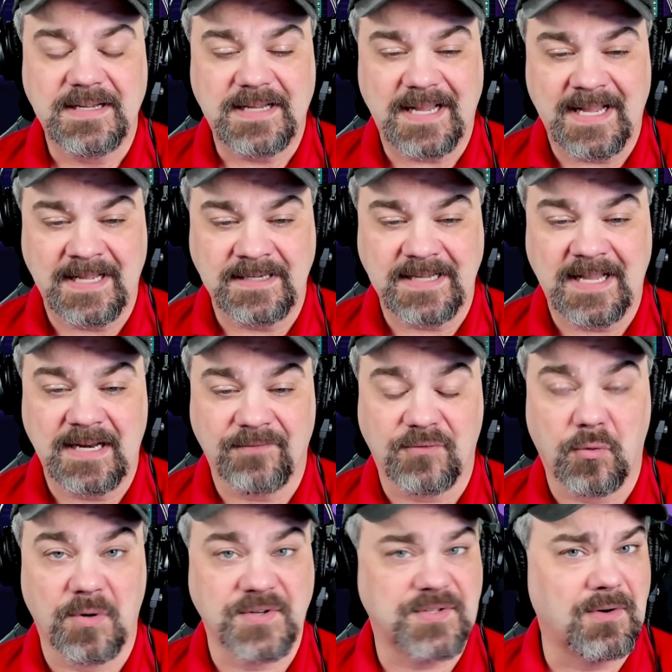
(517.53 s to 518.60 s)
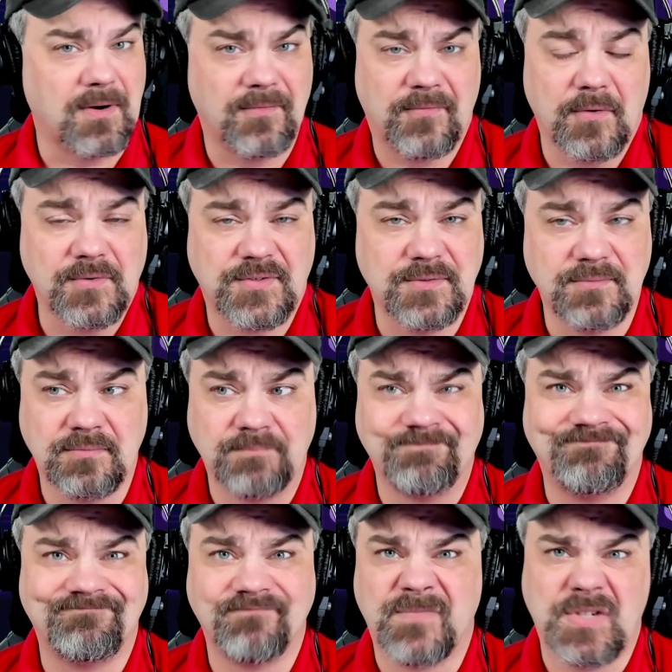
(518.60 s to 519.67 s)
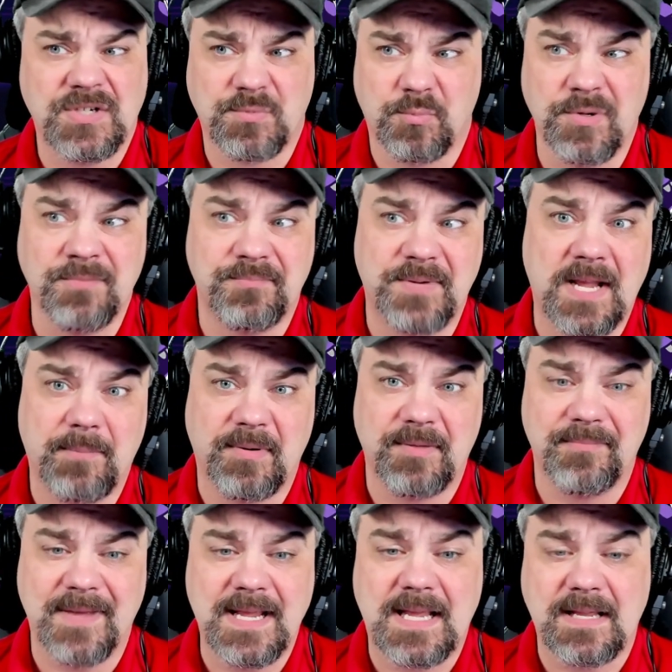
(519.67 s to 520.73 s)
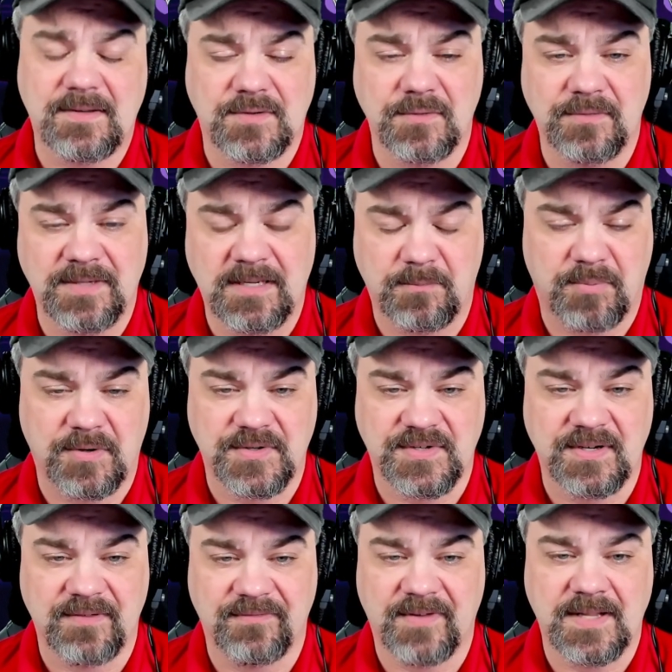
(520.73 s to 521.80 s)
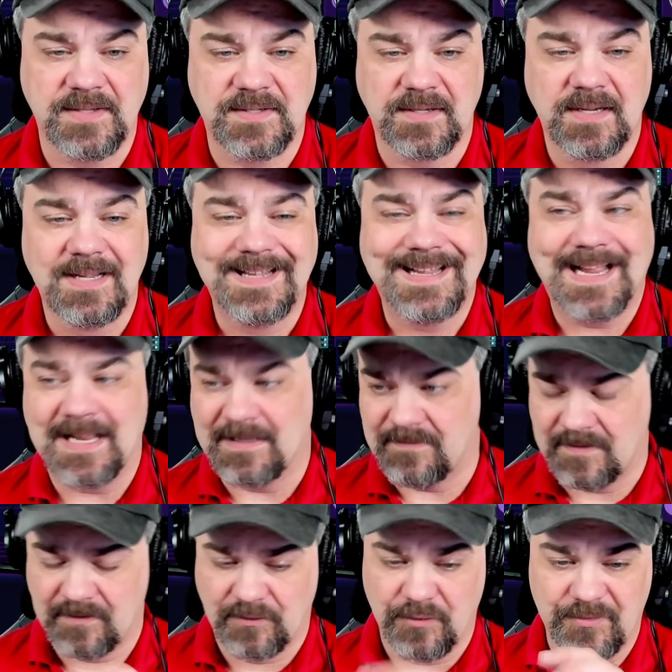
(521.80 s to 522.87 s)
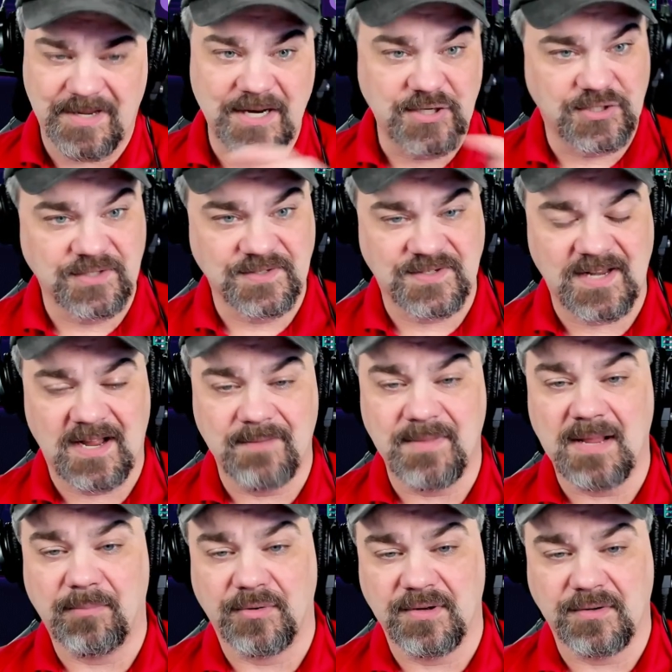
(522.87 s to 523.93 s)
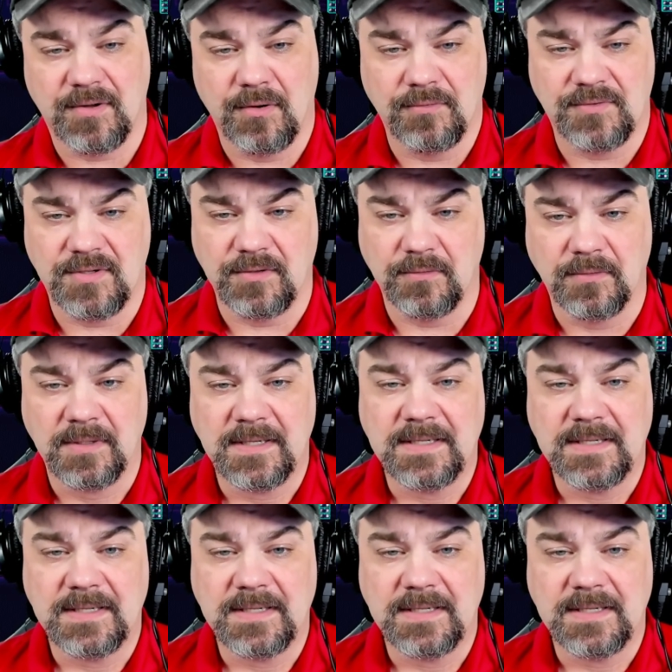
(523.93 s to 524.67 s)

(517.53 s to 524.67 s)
And, and of course, there are folks who just wouldn't be able to make it to in person events at the locations that I'm able to go to.